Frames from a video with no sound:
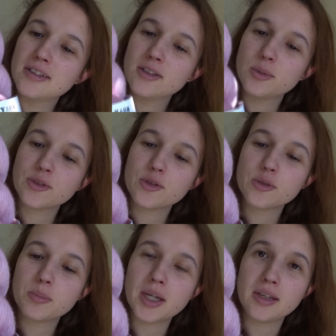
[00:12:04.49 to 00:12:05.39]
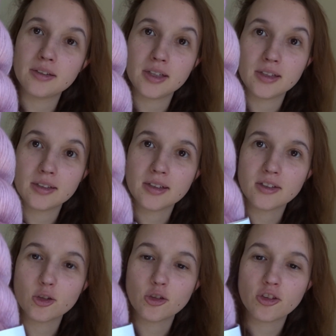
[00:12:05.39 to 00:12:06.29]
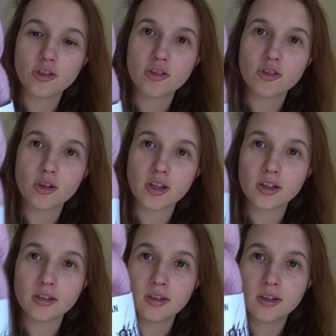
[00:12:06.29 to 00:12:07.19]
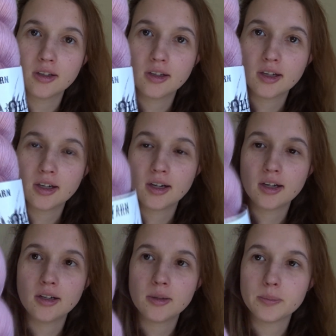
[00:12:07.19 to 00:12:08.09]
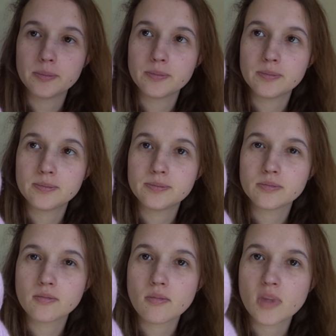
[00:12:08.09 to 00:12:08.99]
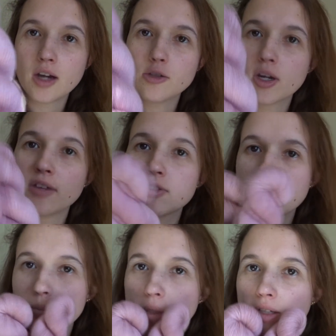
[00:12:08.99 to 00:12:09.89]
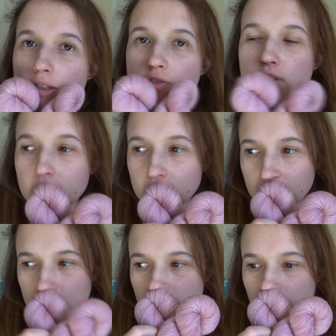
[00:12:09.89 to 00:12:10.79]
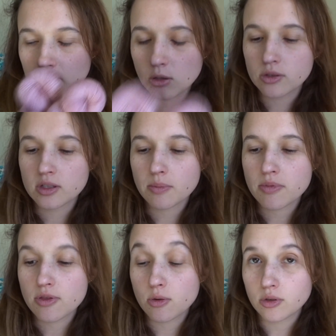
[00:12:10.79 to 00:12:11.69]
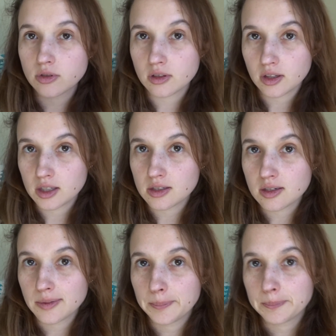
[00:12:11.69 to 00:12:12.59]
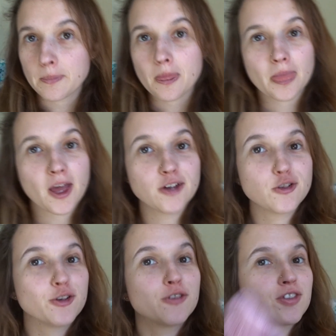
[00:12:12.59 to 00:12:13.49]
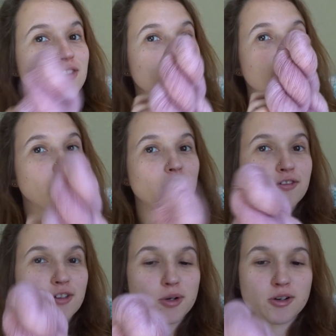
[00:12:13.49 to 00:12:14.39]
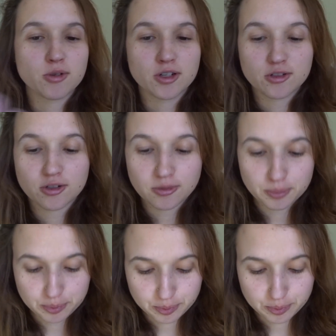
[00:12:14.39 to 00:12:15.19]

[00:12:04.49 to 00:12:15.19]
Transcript: This one's called Peony. It's also the sock yarn. I do have some plans for this, or some thoughts at least. I don't know if this is enough for what I want to do.